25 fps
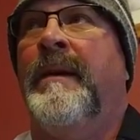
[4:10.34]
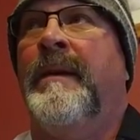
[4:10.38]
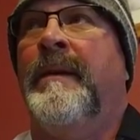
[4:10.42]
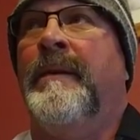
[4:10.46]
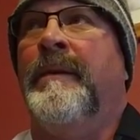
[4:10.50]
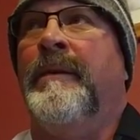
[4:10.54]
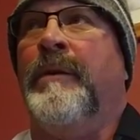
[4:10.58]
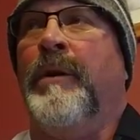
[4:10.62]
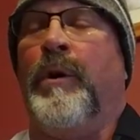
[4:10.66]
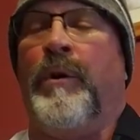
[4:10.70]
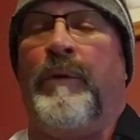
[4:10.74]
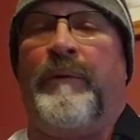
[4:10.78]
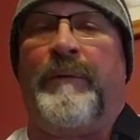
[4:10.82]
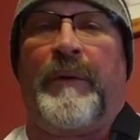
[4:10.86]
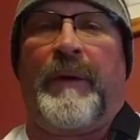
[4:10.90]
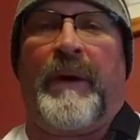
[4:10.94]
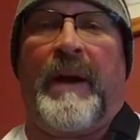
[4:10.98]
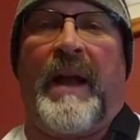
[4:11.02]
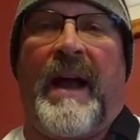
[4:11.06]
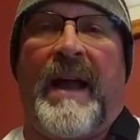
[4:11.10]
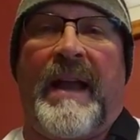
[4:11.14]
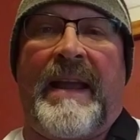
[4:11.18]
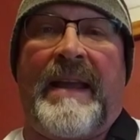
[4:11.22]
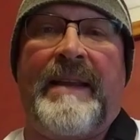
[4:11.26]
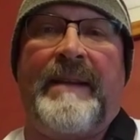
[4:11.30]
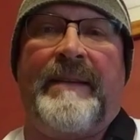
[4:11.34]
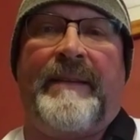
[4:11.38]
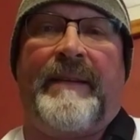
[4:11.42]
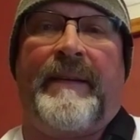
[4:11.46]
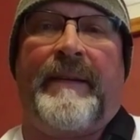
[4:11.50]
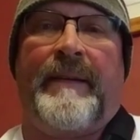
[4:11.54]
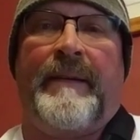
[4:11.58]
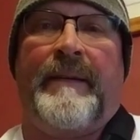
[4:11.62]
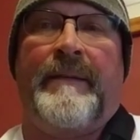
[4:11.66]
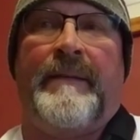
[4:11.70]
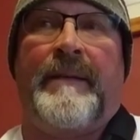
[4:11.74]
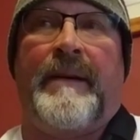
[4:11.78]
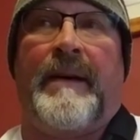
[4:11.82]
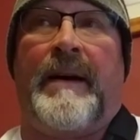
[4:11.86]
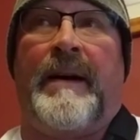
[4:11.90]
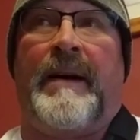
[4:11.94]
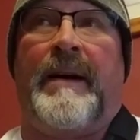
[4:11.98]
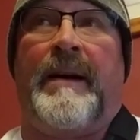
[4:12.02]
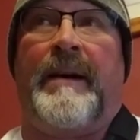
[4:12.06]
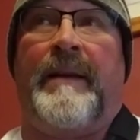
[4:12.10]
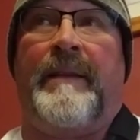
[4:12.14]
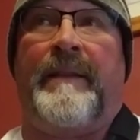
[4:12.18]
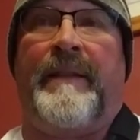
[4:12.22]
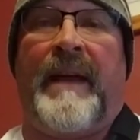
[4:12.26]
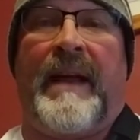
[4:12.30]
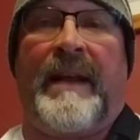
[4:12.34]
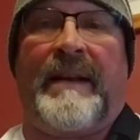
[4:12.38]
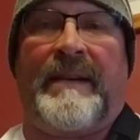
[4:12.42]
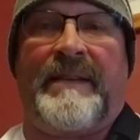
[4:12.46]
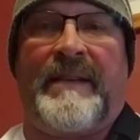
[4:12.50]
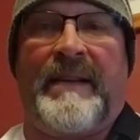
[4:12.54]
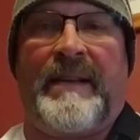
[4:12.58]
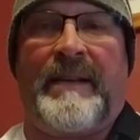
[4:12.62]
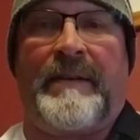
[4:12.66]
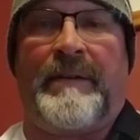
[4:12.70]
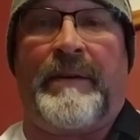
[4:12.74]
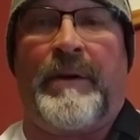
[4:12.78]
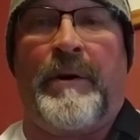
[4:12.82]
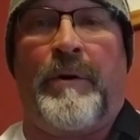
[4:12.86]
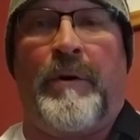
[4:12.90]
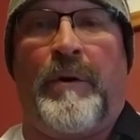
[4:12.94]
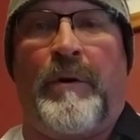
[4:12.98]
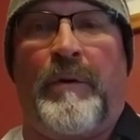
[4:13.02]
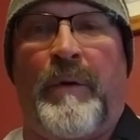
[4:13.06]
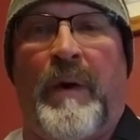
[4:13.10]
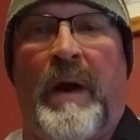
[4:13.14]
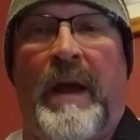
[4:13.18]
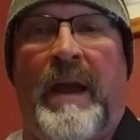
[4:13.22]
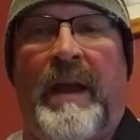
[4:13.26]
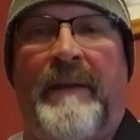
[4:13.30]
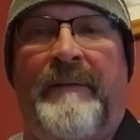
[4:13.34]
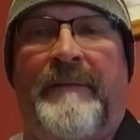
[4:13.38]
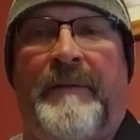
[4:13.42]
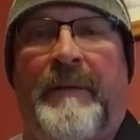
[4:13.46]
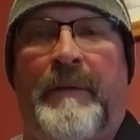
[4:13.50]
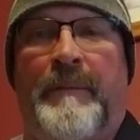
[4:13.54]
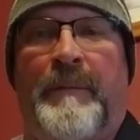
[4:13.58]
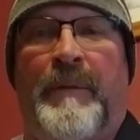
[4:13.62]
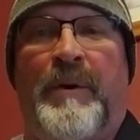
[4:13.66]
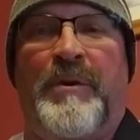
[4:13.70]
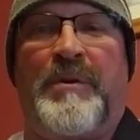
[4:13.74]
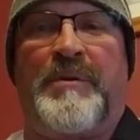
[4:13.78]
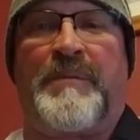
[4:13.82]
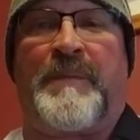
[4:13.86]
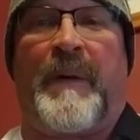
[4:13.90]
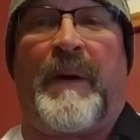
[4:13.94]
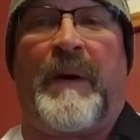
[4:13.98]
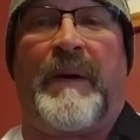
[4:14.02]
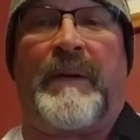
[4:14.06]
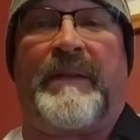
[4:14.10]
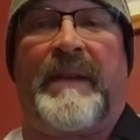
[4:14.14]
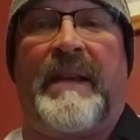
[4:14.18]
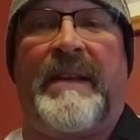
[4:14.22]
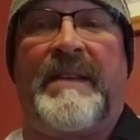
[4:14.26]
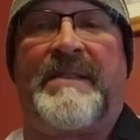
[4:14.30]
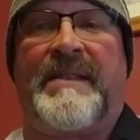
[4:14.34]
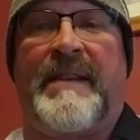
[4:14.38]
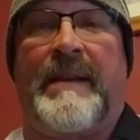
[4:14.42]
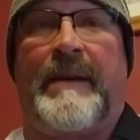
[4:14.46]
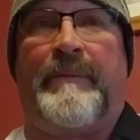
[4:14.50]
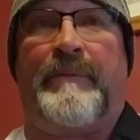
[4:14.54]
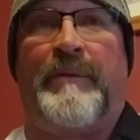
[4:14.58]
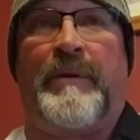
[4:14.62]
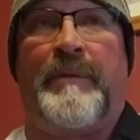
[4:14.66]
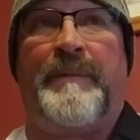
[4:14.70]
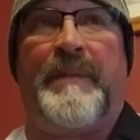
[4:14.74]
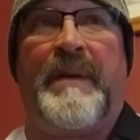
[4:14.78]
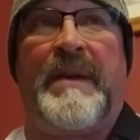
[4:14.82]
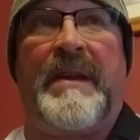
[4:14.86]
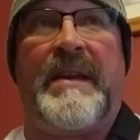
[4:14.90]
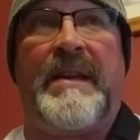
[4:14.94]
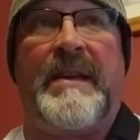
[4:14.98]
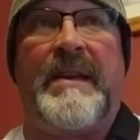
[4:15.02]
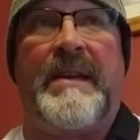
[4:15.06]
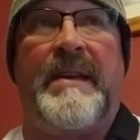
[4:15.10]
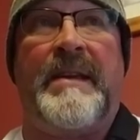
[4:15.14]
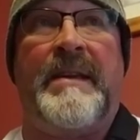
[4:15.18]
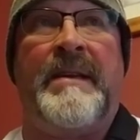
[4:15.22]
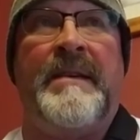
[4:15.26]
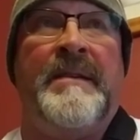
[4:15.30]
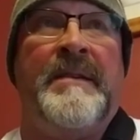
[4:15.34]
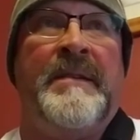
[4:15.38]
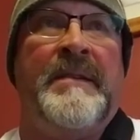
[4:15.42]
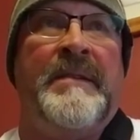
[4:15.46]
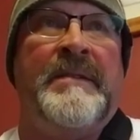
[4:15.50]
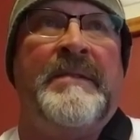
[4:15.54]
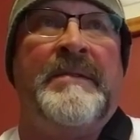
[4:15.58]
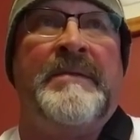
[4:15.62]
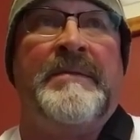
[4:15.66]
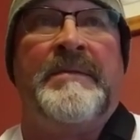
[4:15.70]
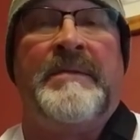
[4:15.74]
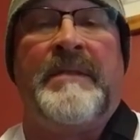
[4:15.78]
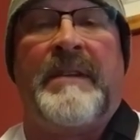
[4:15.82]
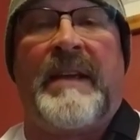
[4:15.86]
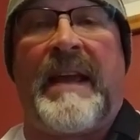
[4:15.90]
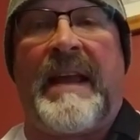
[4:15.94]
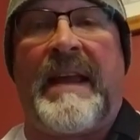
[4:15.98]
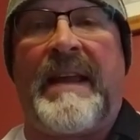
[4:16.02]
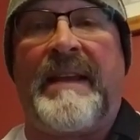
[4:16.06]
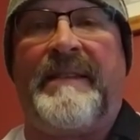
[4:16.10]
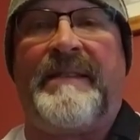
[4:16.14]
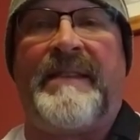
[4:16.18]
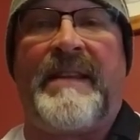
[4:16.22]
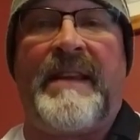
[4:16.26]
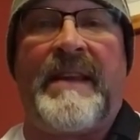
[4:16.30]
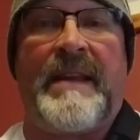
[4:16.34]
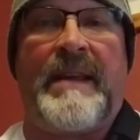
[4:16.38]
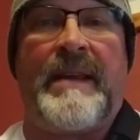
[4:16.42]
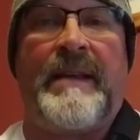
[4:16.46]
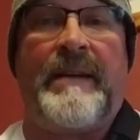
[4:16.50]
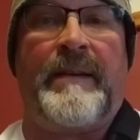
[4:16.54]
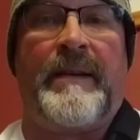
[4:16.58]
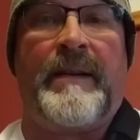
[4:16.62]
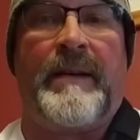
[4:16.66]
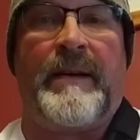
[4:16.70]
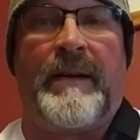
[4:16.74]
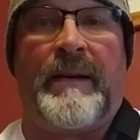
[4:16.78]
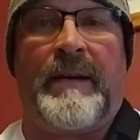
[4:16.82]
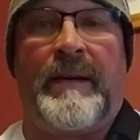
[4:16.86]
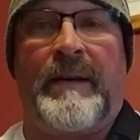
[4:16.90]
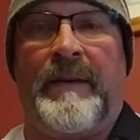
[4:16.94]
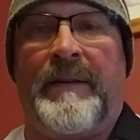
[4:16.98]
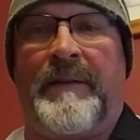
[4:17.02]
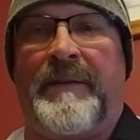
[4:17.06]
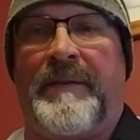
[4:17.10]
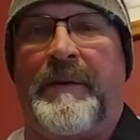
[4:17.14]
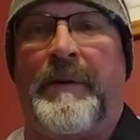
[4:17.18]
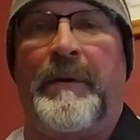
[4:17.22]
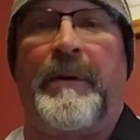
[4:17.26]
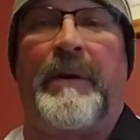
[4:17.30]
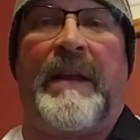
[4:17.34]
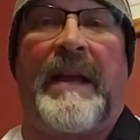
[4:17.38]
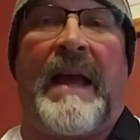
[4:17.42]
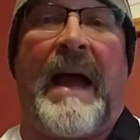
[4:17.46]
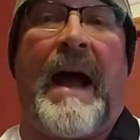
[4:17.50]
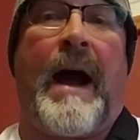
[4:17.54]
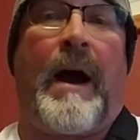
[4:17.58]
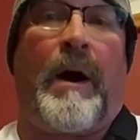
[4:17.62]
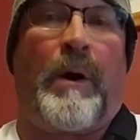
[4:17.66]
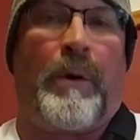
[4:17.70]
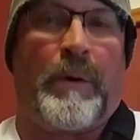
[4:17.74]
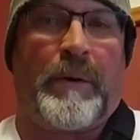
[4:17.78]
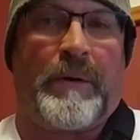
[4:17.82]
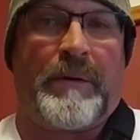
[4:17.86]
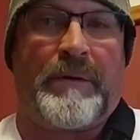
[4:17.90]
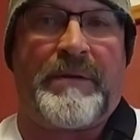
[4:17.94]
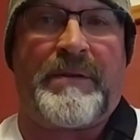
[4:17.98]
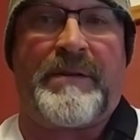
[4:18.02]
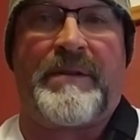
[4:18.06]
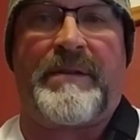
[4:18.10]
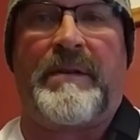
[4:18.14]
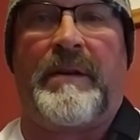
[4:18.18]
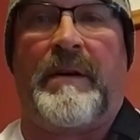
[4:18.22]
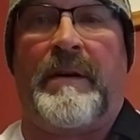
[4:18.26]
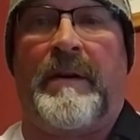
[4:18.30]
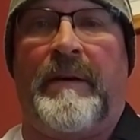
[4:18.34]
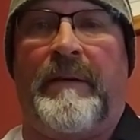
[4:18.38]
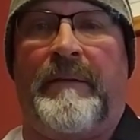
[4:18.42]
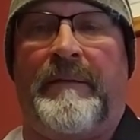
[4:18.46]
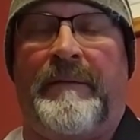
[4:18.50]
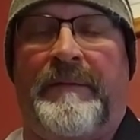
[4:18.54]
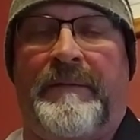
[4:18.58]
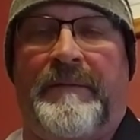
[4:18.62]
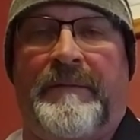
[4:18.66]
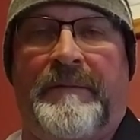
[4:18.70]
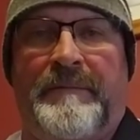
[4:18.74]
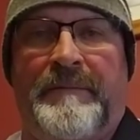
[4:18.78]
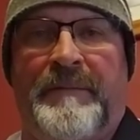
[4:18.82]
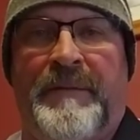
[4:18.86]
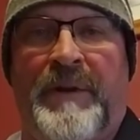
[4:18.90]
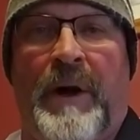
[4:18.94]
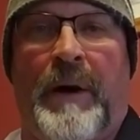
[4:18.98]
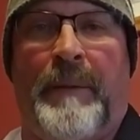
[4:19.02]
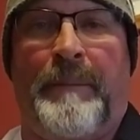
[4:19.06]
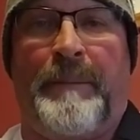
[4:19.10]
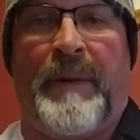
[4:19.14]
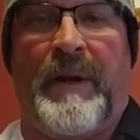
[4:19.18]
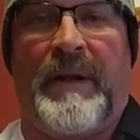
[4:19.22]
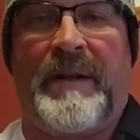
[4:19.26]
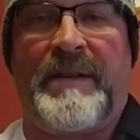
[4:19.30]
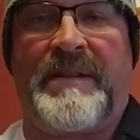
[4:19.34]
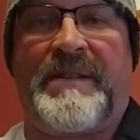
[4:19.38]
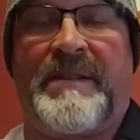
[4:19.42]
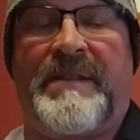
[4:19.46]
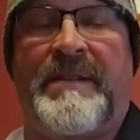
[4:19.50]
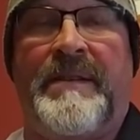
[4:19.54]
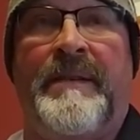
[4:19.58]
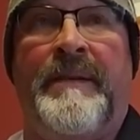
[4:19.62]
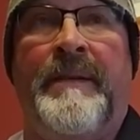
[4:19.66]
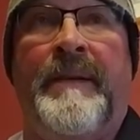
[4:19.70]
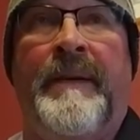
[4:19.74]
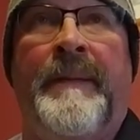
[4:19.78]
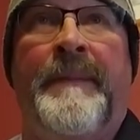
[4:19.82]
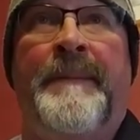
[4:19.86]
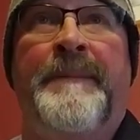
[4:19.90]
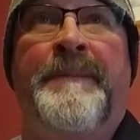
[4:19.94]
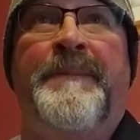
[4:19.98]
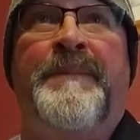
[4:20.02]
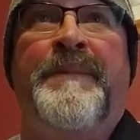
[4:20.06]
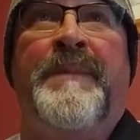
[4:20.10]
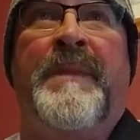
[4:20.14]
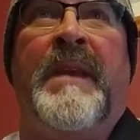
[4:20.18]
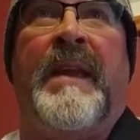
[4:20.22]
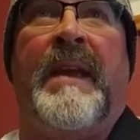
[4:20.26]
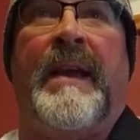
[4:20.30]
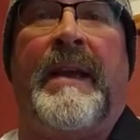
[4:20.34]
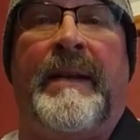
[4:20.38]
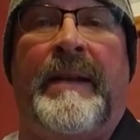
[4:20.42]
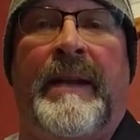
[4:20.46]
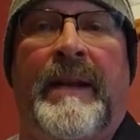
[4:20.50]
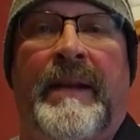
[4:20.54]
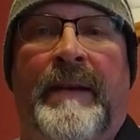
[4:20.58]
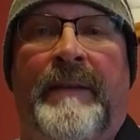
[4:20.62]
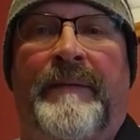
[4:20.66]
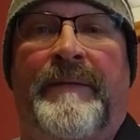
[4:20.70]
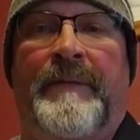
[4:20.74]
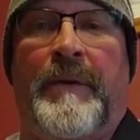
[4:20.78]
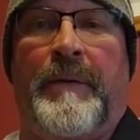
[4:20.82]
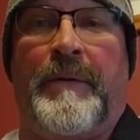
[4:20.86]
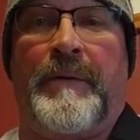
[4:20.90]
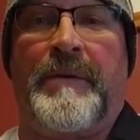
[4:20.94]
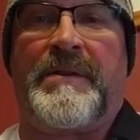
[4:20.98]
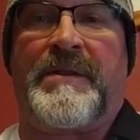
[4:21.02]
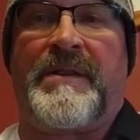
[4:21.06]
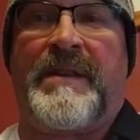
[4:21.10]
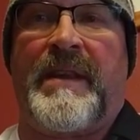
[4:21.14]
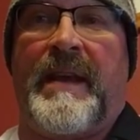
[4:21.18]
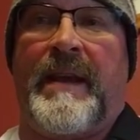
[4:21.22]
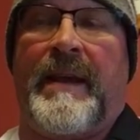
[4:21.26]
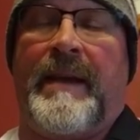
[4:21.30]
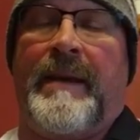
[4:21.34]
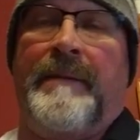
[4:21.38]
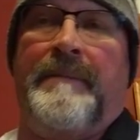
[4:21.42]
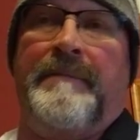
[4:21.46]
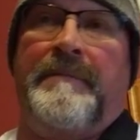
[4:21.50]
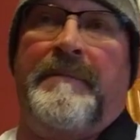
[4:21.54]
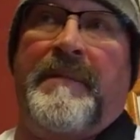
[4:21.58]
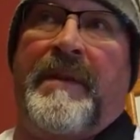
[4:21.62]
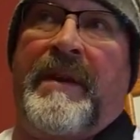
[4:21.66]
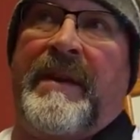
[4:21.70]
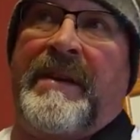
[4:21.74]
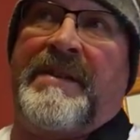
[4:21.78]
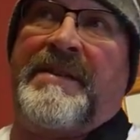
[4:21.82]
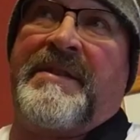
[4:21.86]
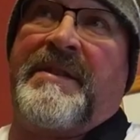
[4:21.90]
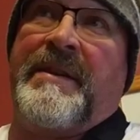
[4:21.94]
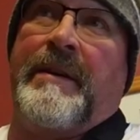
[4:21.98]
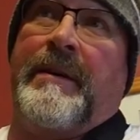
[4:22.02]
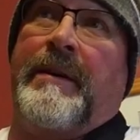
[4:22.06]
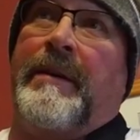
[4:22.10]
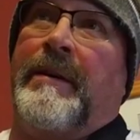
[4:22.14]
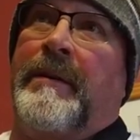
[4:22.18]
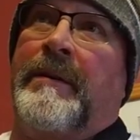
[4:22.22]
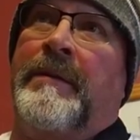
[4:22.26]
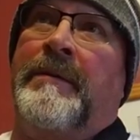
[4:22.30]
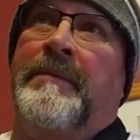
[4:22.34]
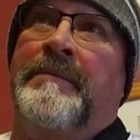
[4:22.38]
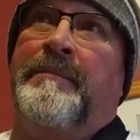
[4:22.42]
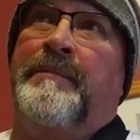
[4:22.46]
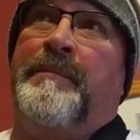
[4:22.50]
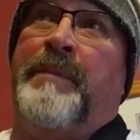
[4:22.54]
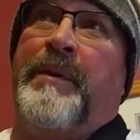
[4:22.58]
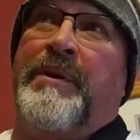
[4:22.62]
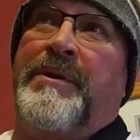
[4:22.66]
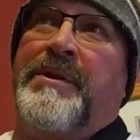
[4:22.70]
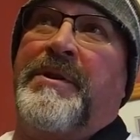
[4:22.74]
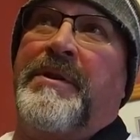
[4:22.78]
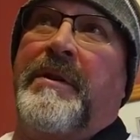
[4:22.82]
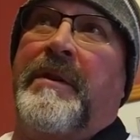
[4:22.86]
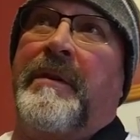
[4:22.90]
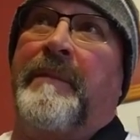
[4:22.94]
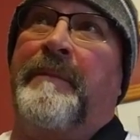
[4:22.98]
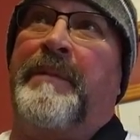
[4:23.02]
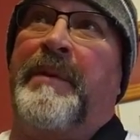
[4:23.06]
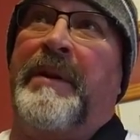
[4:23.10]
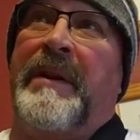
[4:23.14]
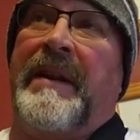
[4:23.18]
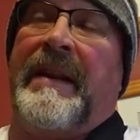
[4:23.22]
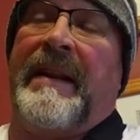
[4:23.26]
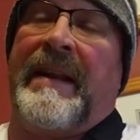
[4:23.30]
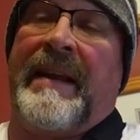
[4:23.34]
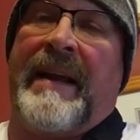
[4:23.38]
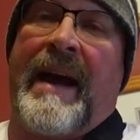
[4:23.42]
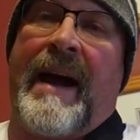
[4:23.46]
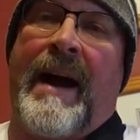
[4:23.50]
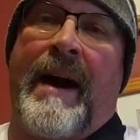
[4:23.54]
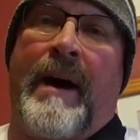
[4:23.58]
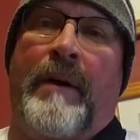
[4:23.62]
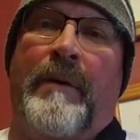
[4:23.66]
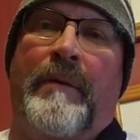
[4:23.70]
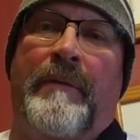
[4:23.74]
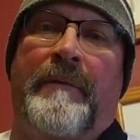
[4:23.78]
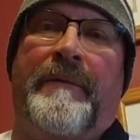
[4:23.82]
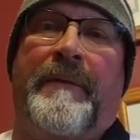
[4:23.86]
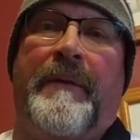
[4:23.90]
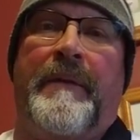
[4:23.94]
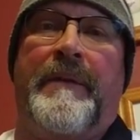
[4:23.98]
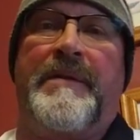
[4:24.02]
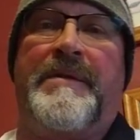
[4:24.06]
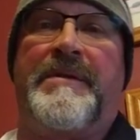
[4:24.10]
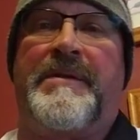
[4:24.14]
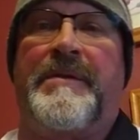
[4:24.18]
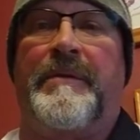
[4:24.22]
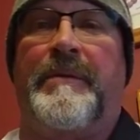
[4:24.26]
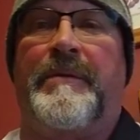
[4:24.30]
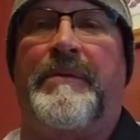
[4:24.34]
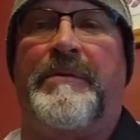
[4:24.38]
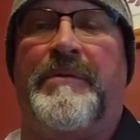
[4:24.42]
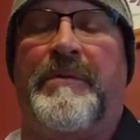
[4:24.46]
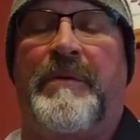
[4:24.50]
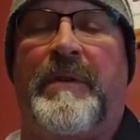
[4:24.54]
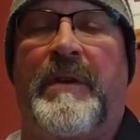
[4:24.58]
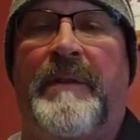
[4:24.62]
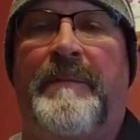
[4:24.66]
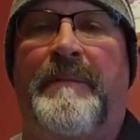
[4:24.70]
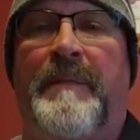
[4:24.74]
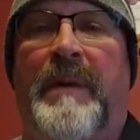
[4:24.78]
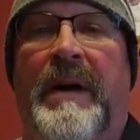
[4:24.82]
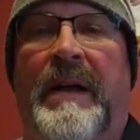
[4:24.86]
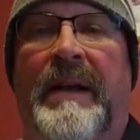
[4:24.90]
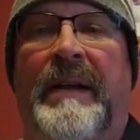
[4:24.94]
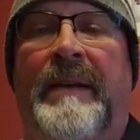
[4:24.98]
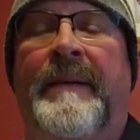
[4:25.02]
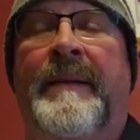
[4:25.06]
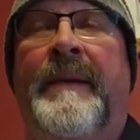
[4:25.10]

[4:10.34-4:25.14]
Overnight, that did go away for the most part. They said it would be 18 to 30 hours of numbness. And then, of course, they still put you completely out for the surgery, but